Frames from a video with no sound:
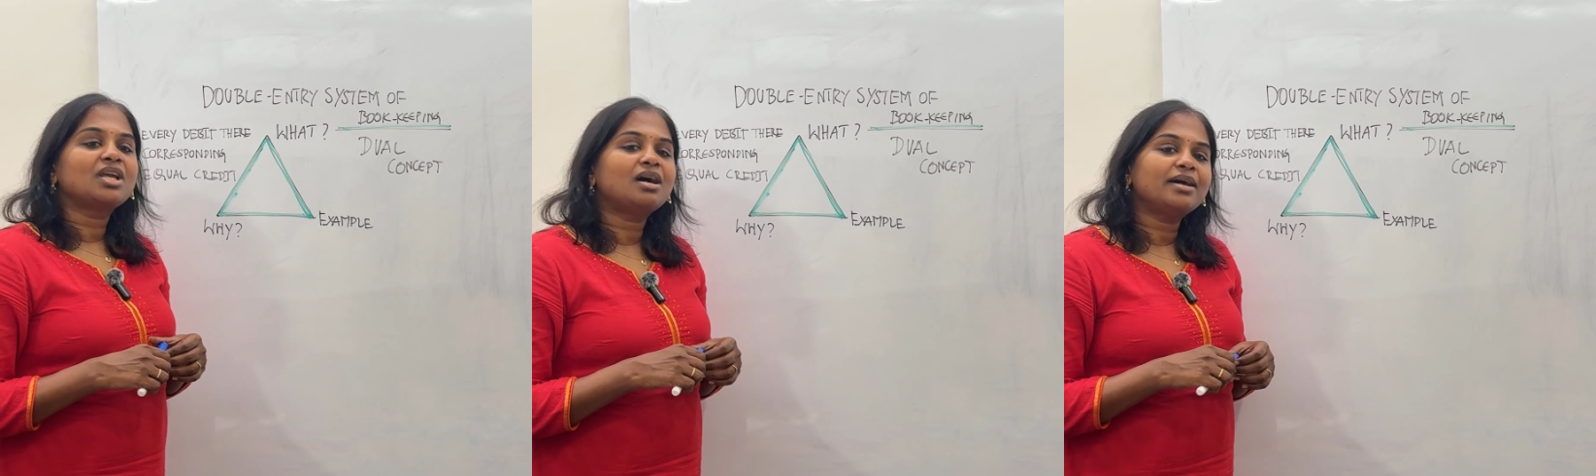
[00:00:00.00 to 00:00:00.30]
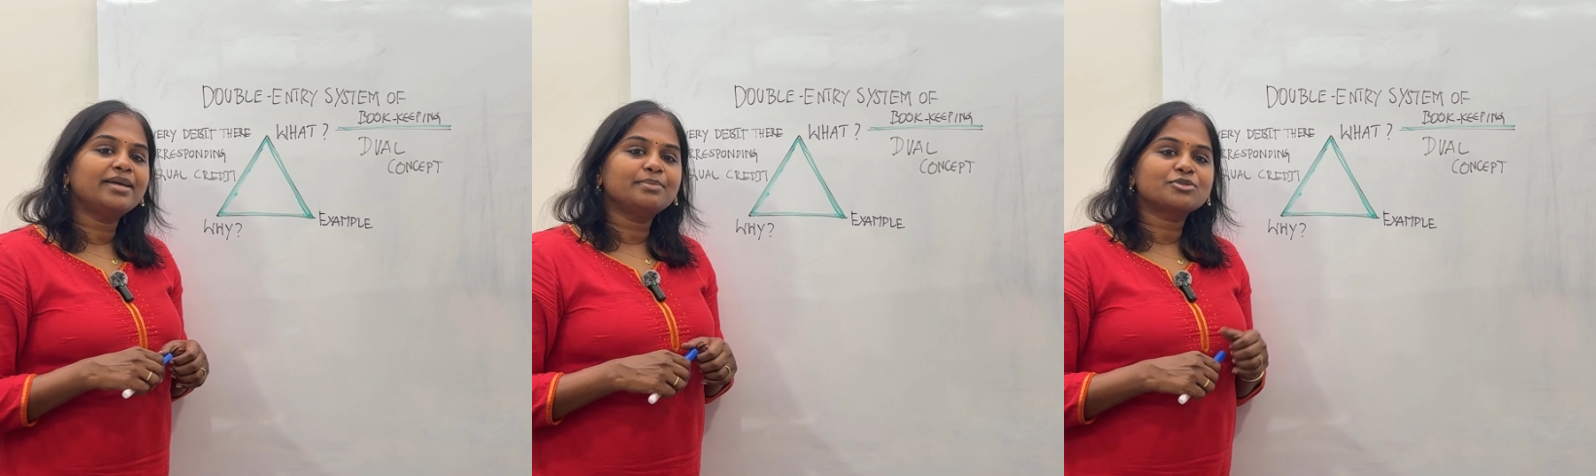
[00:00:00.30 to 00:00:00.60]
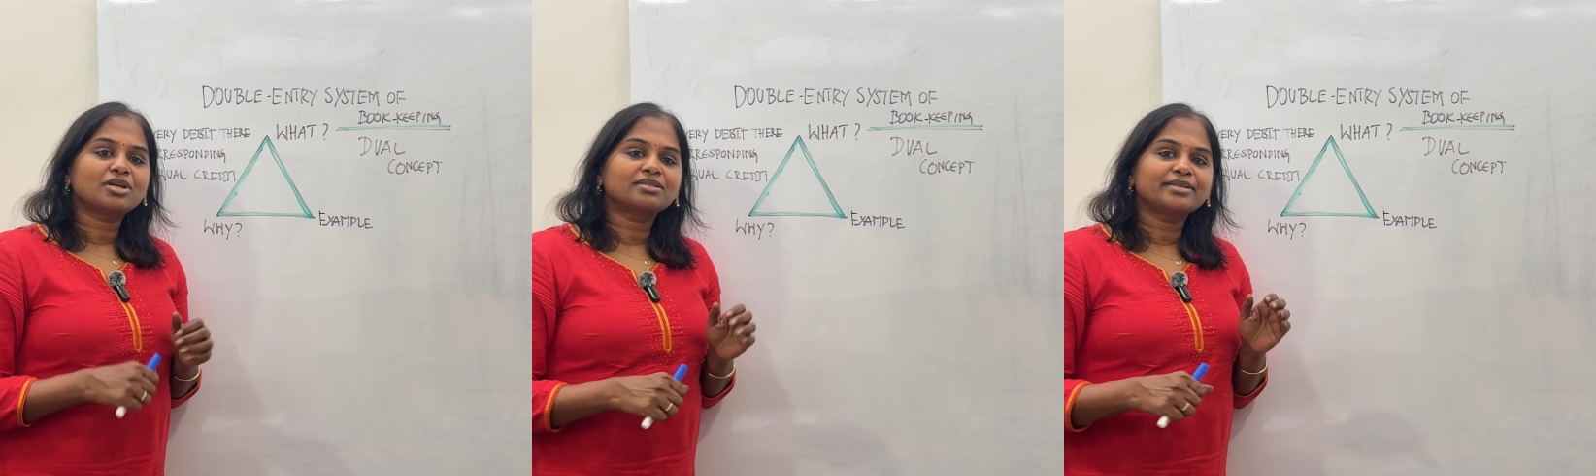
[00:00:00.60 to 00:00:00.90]
Hi, I'm
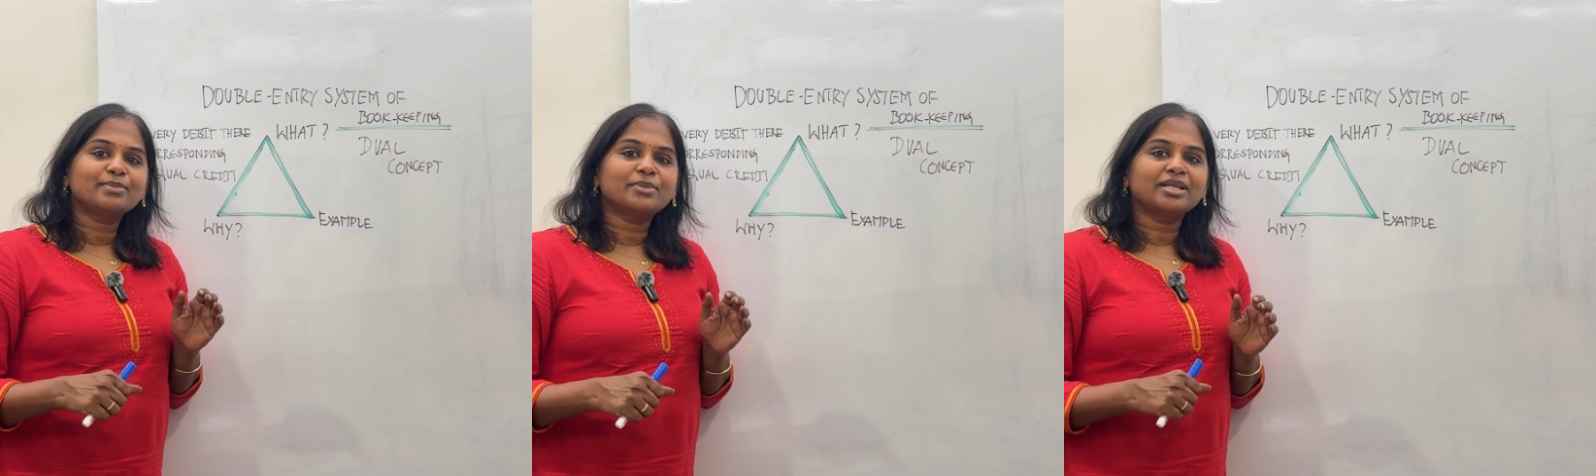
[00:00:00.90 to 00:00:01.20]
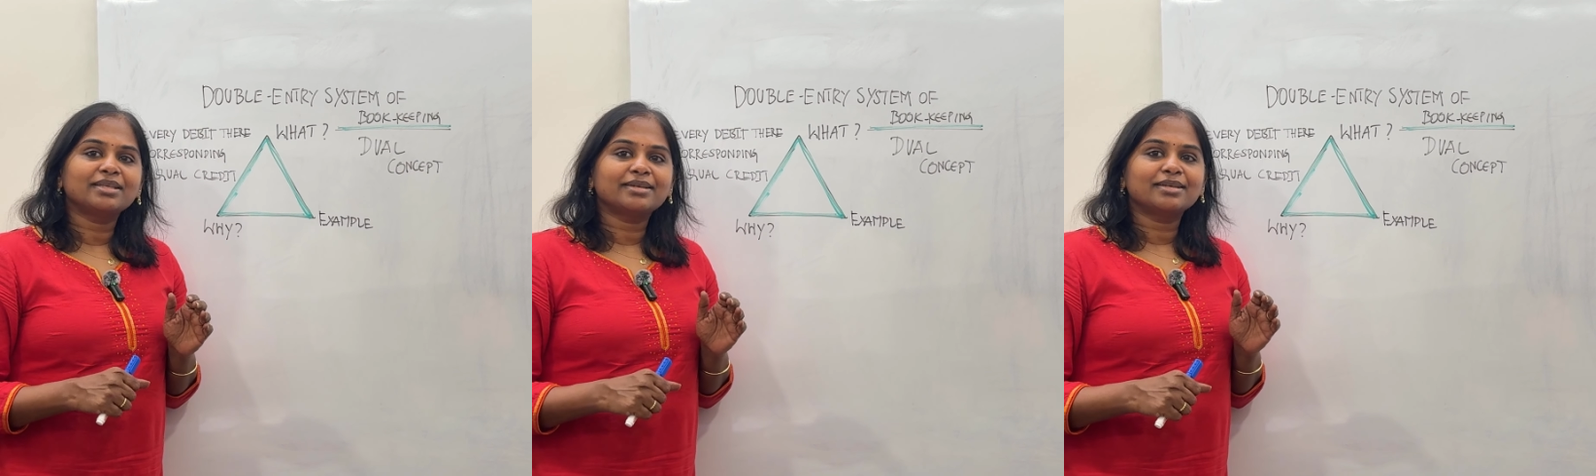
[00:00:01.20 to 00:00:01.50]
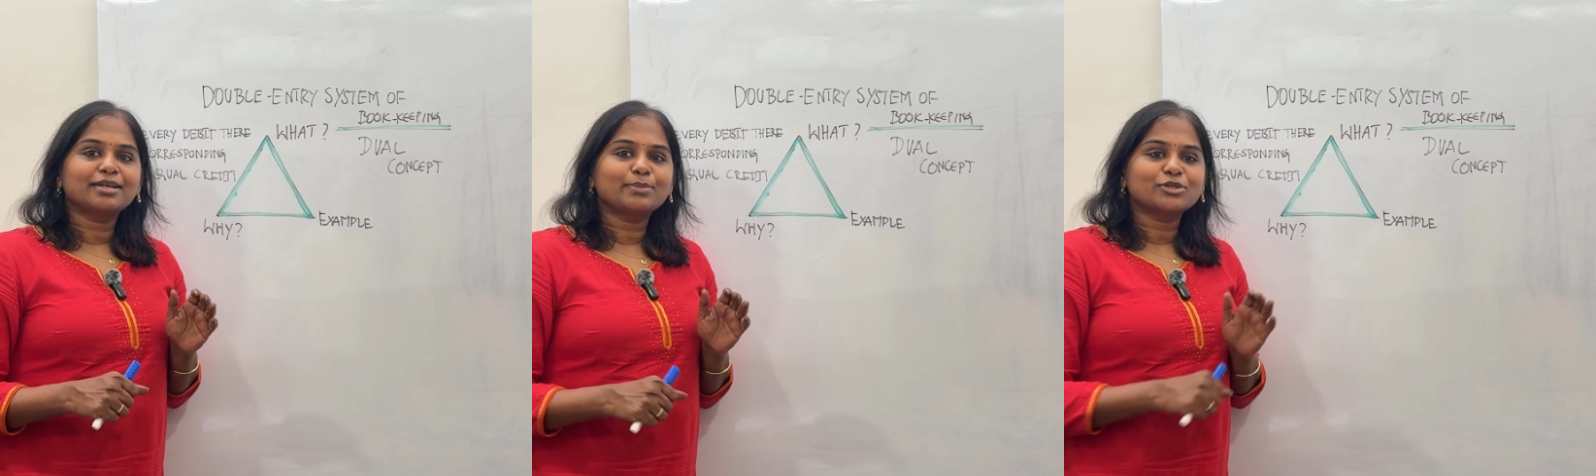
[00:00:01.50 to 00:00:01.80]
Shakti
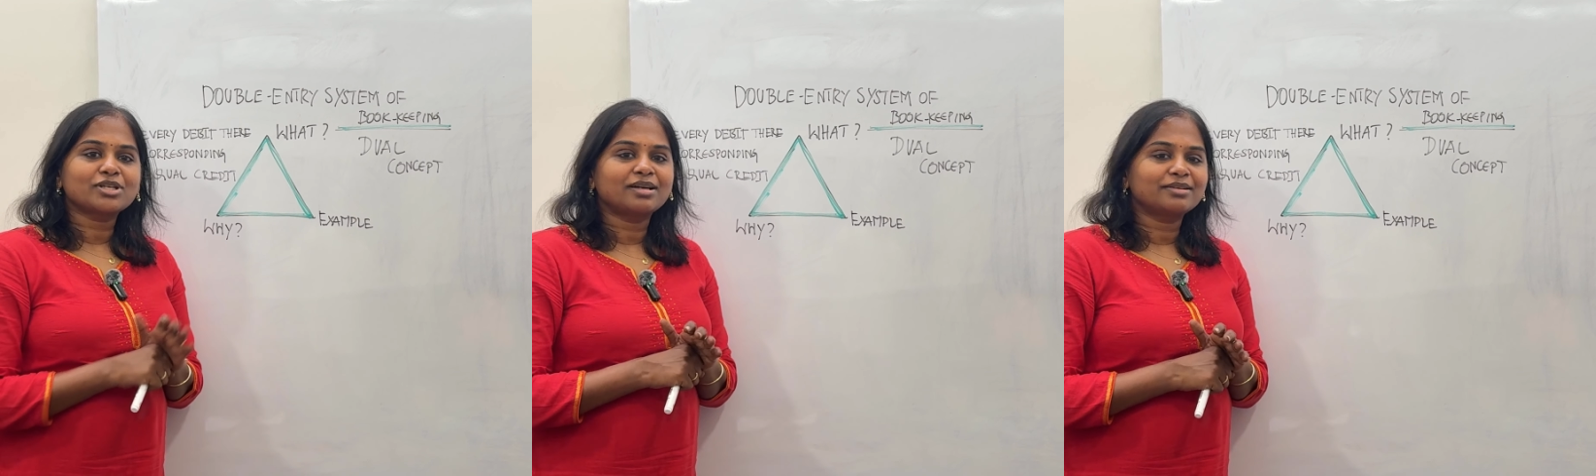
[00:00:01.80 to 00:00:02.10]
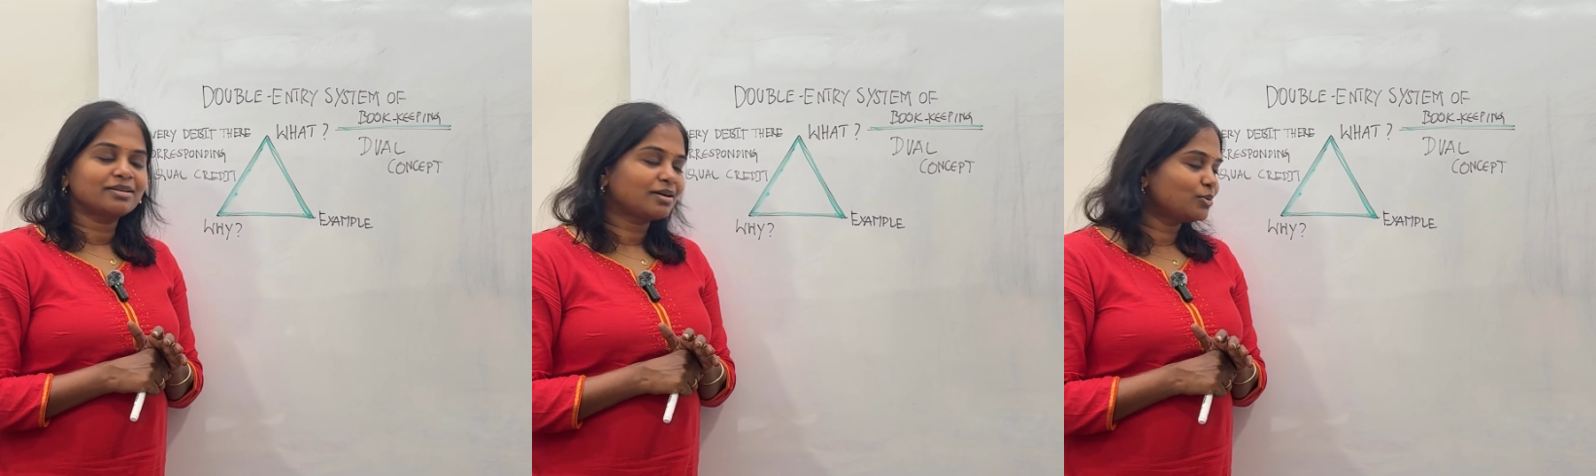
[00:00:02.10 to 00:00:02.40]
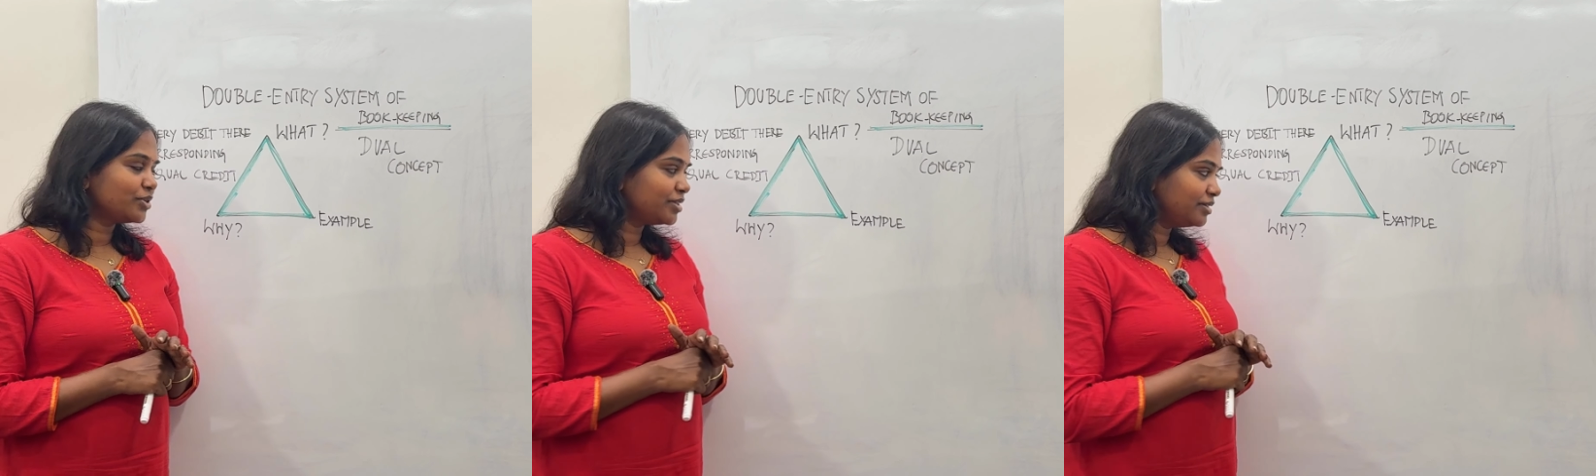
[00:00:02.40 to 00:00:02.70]
Palike. I'm a chartered
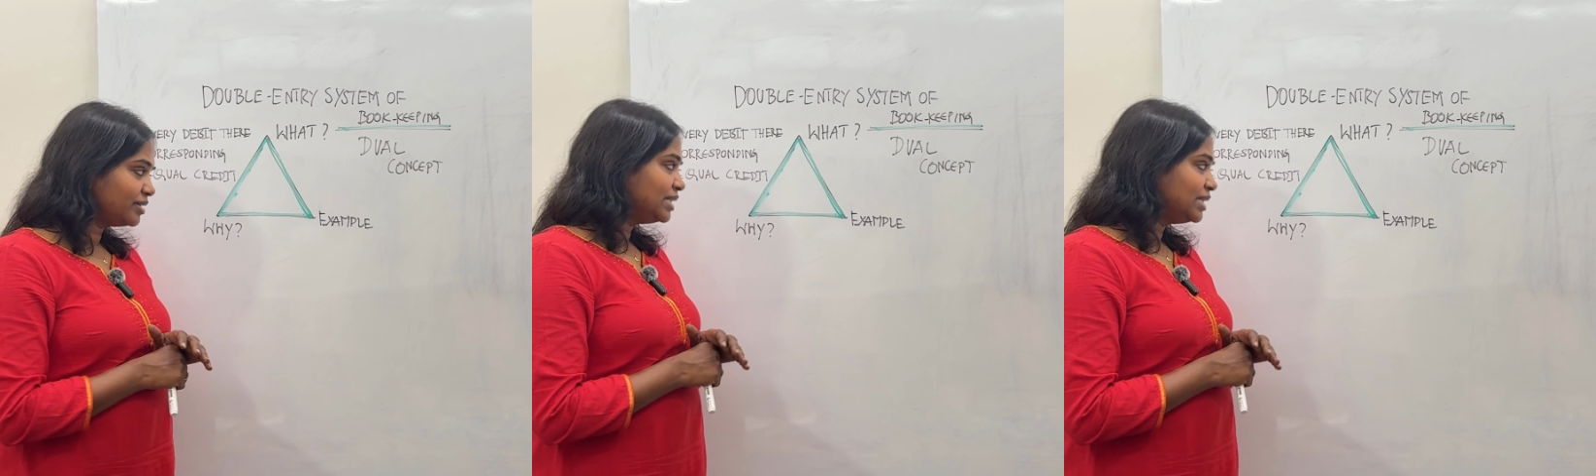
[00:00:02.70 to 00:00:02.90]
accountant,